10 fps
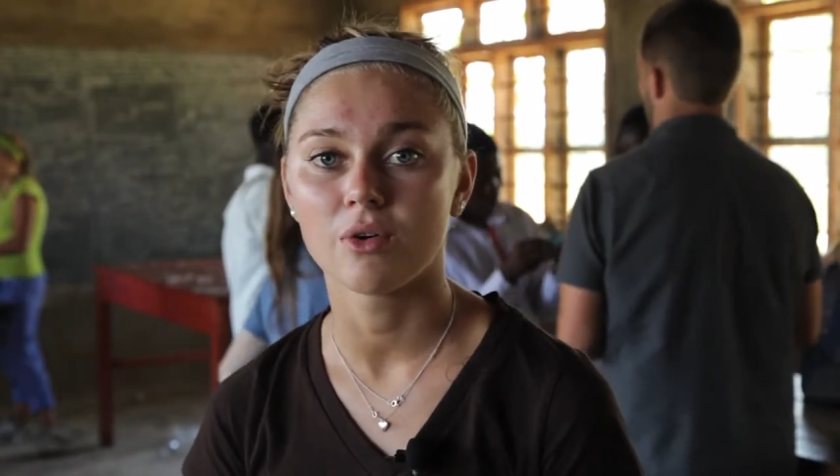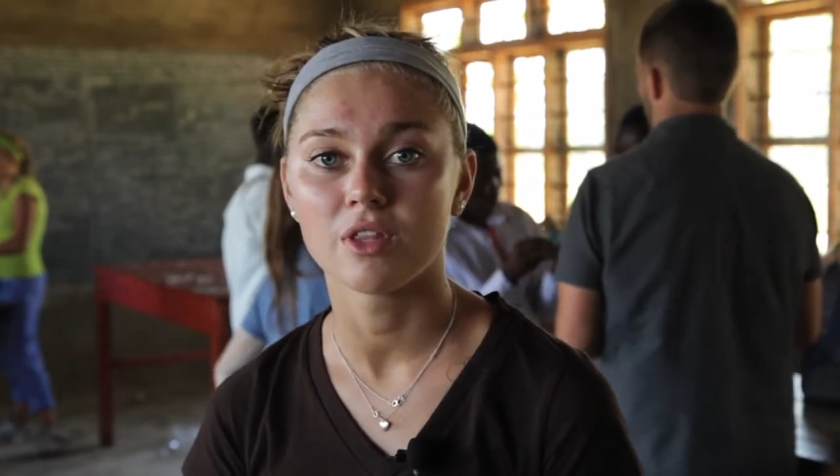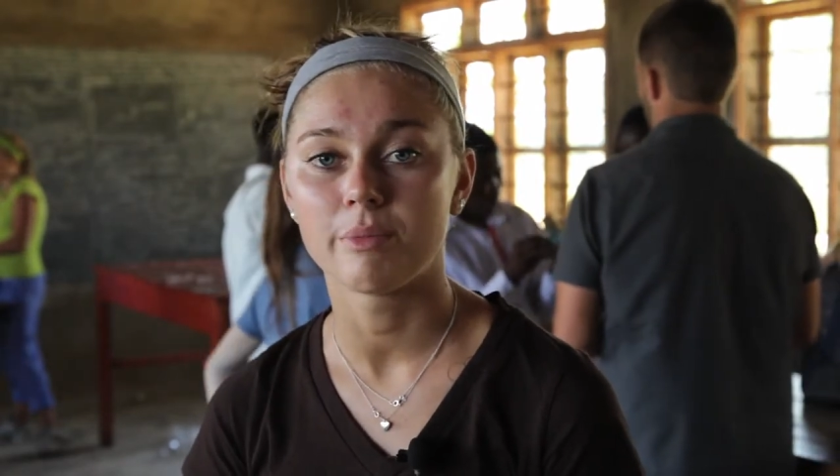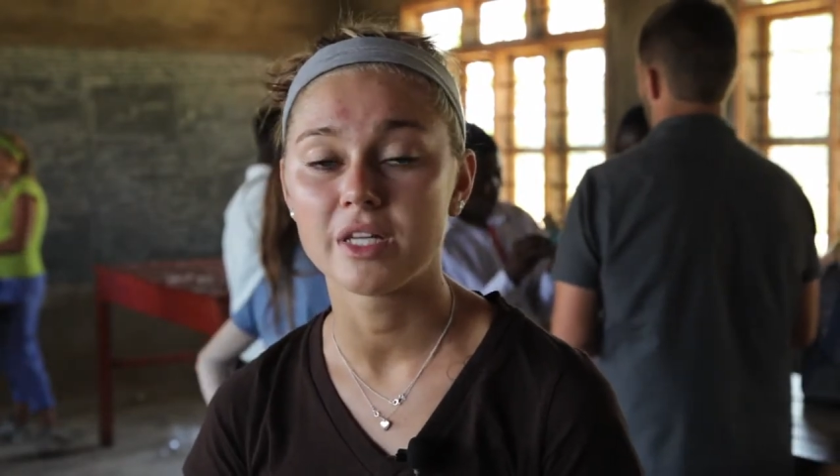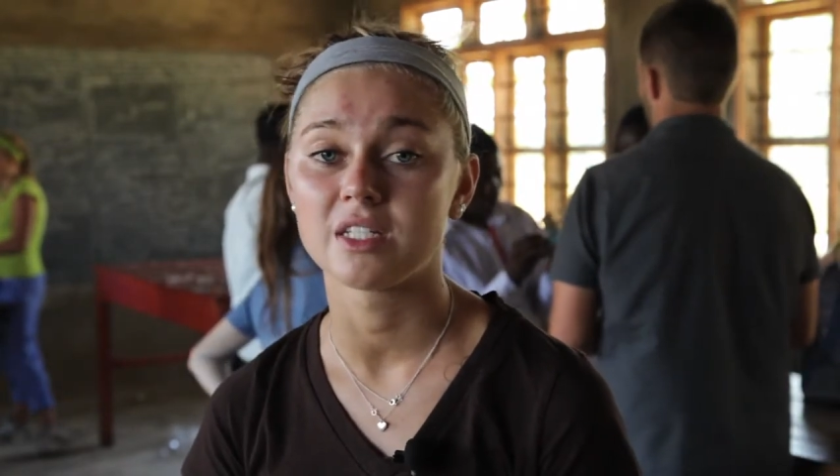and
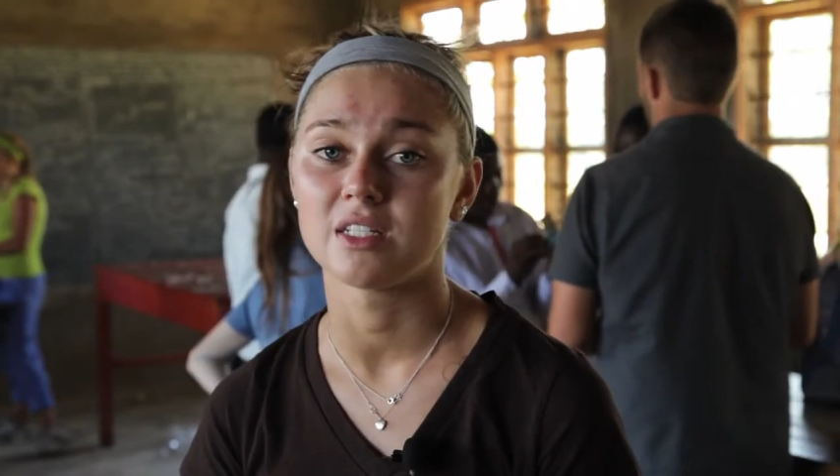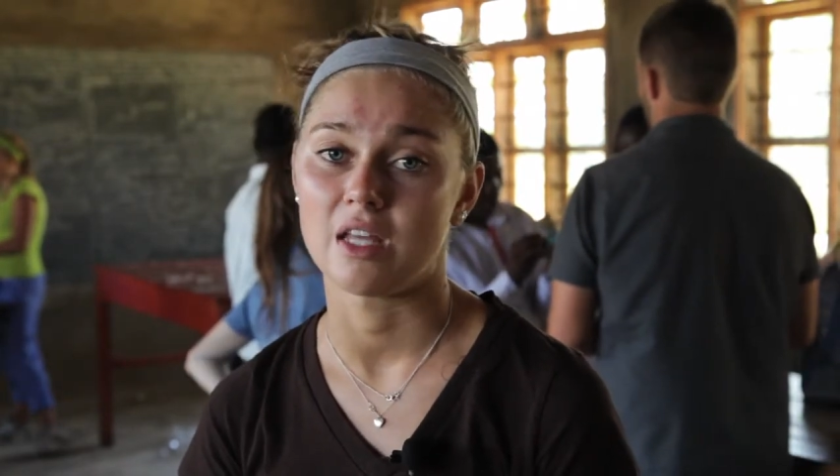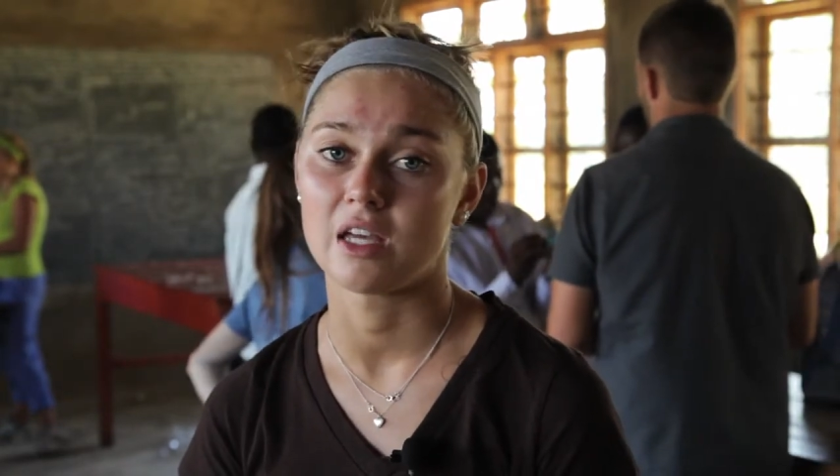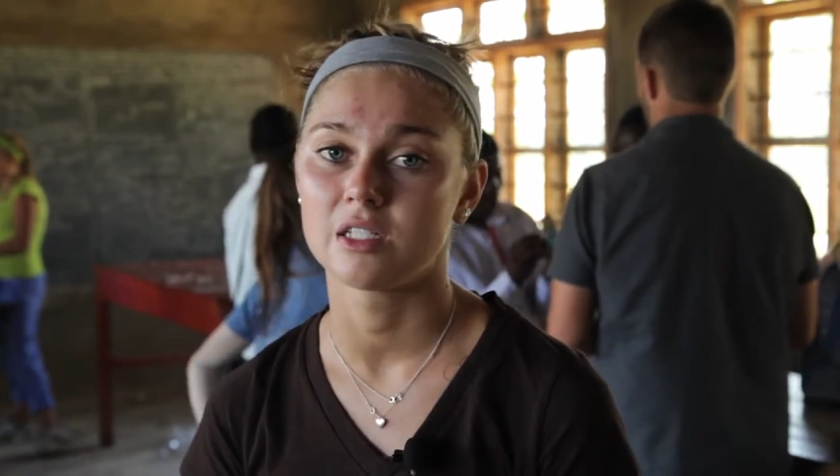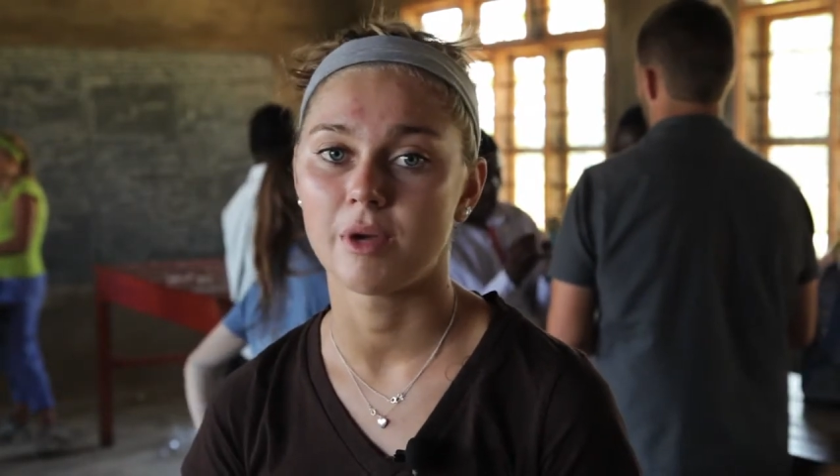the business
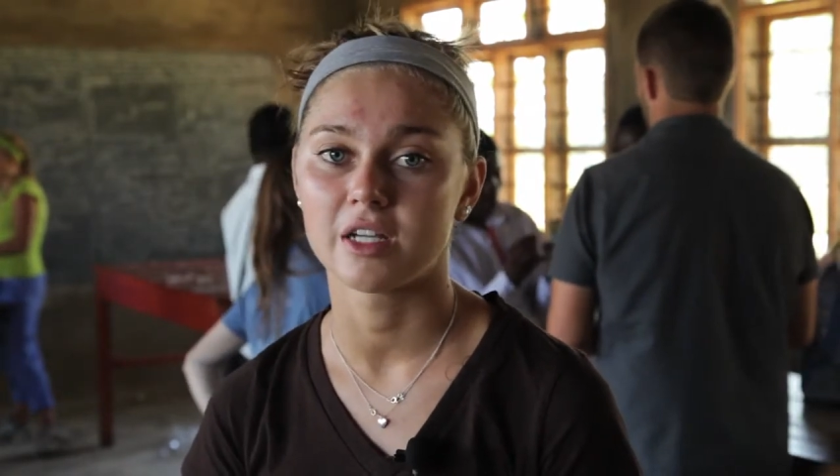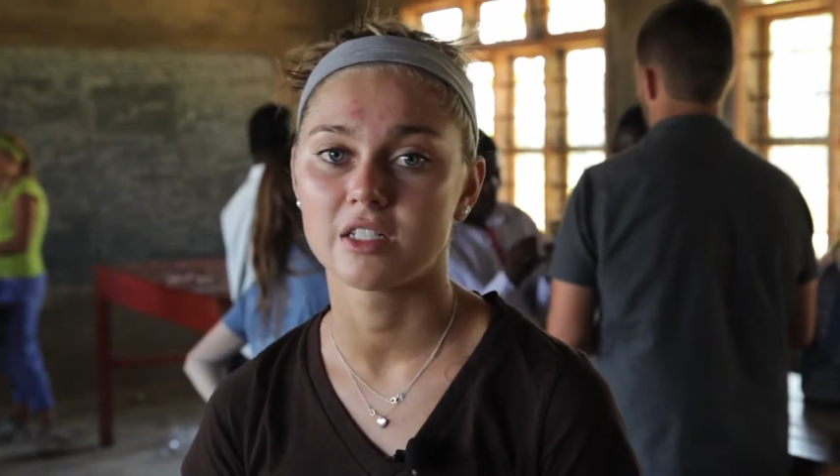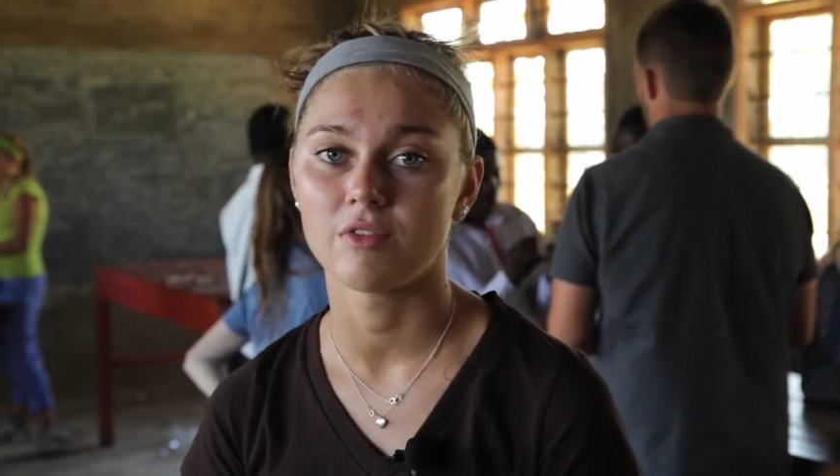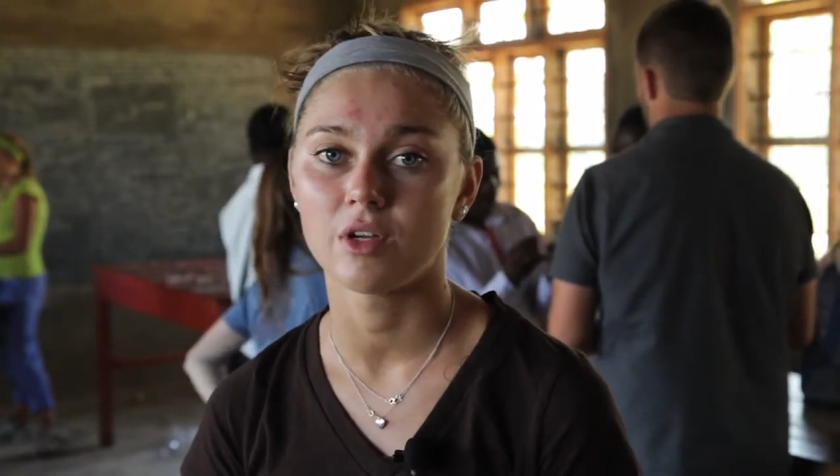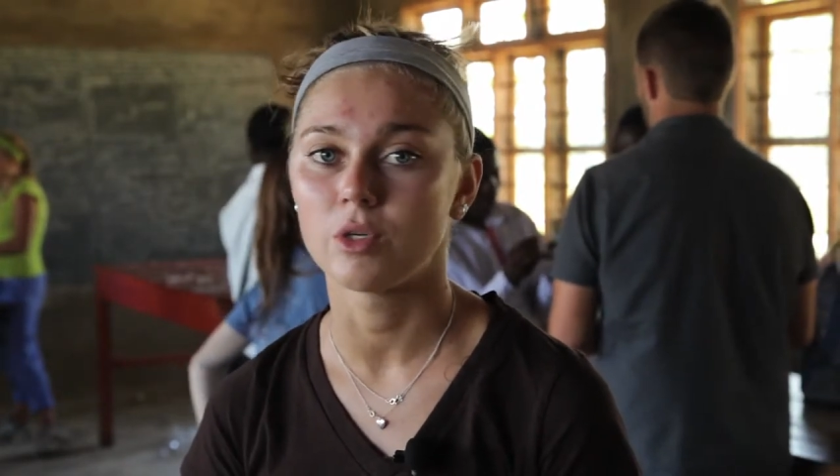aspect of it,